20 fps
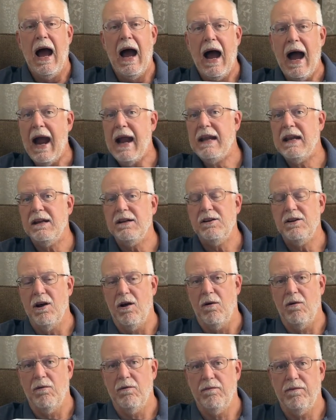I didn't
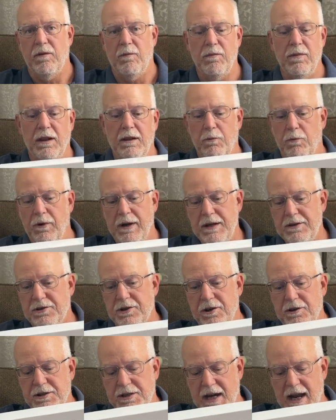know. From the
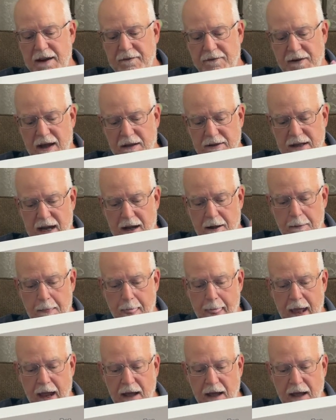research I found out